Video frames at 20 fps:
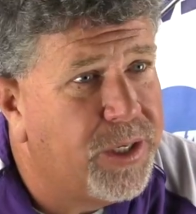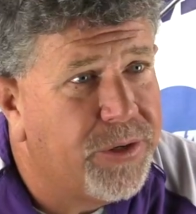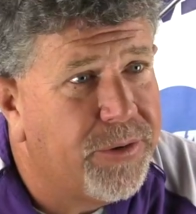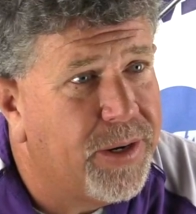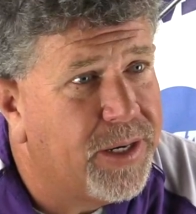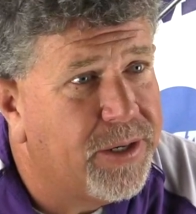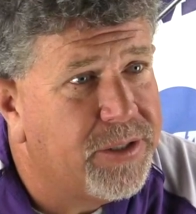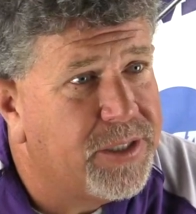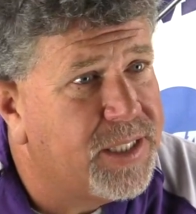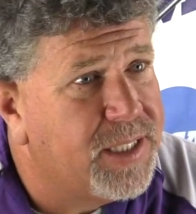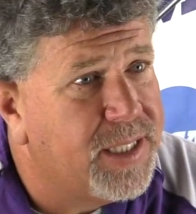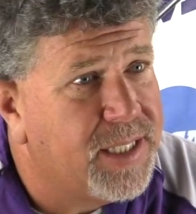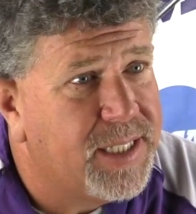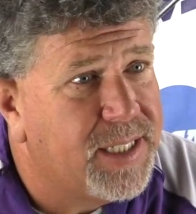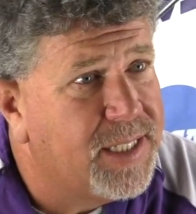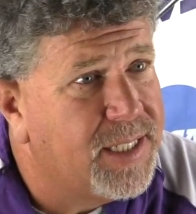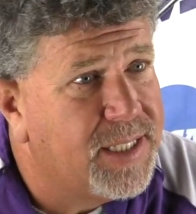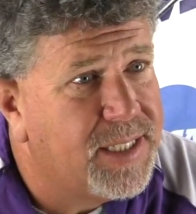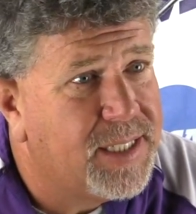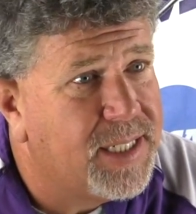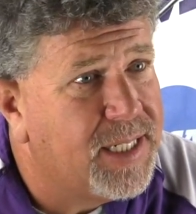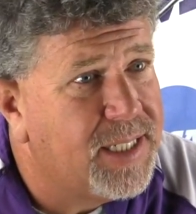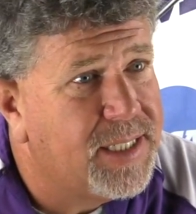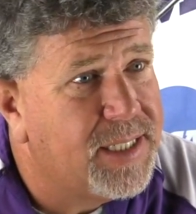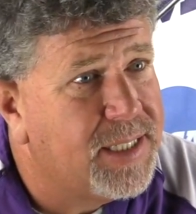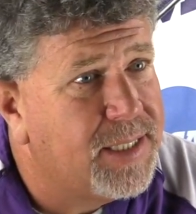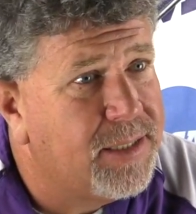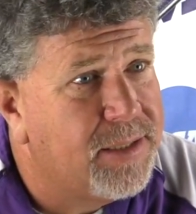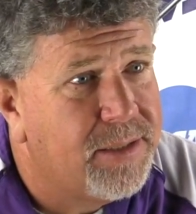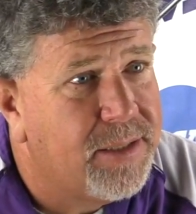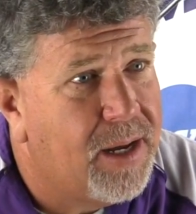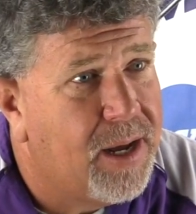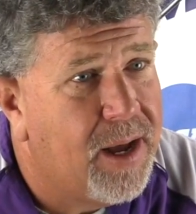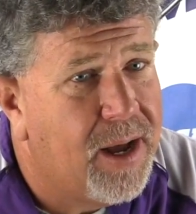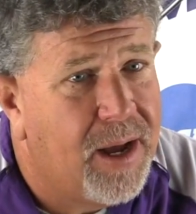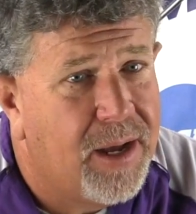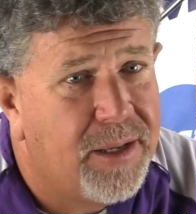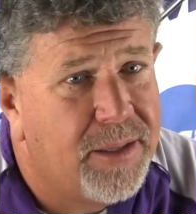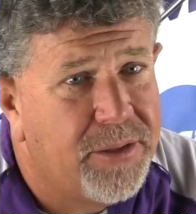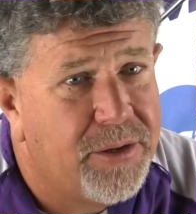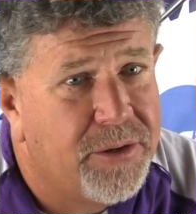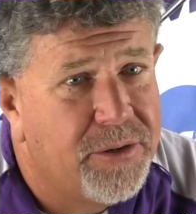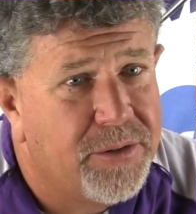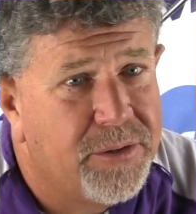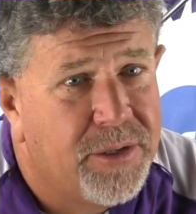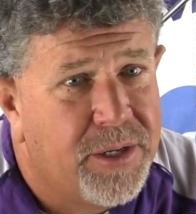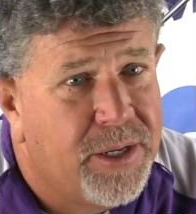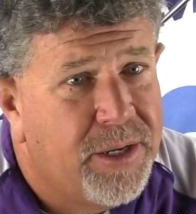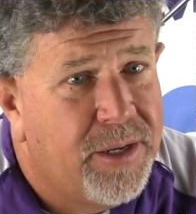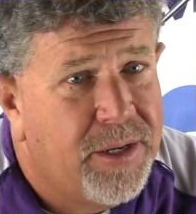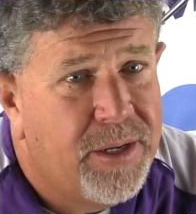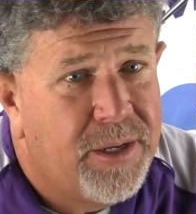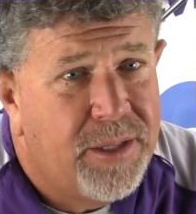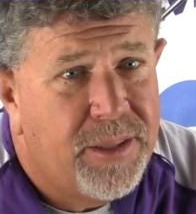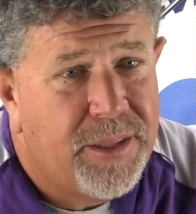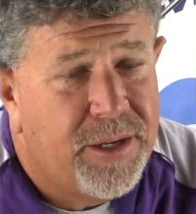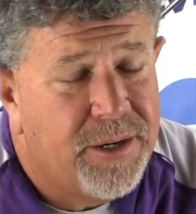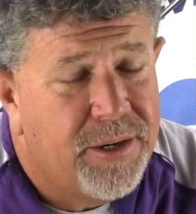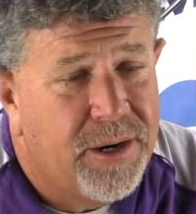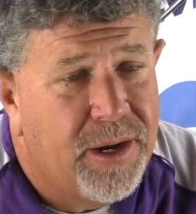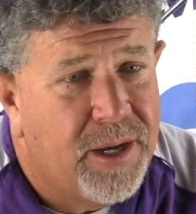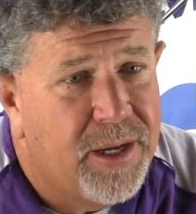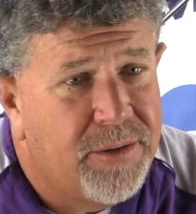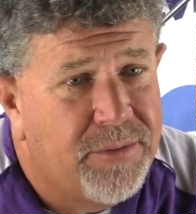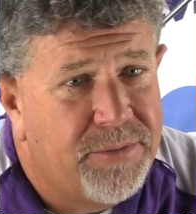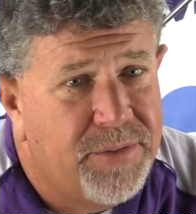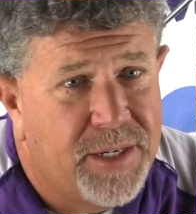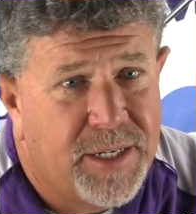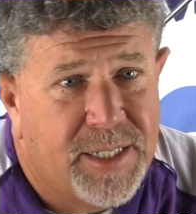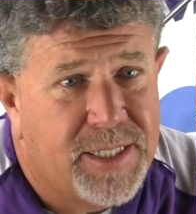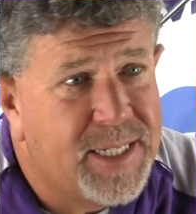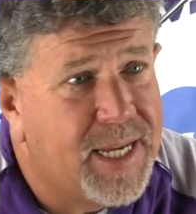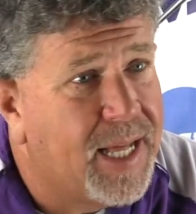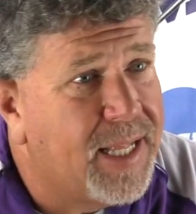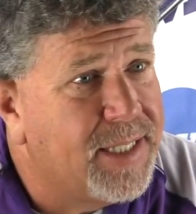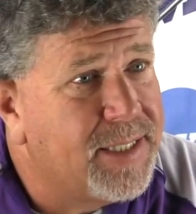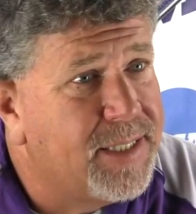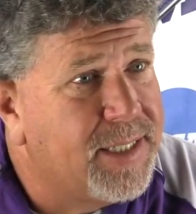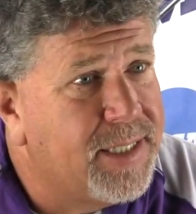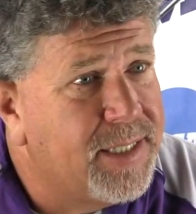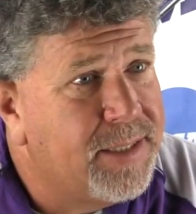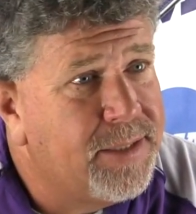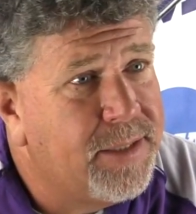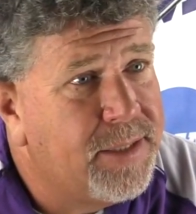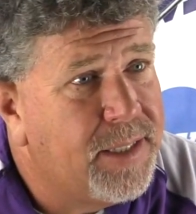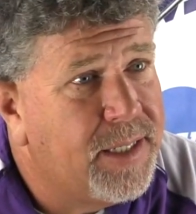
winning records at the end of the season. They're very talented,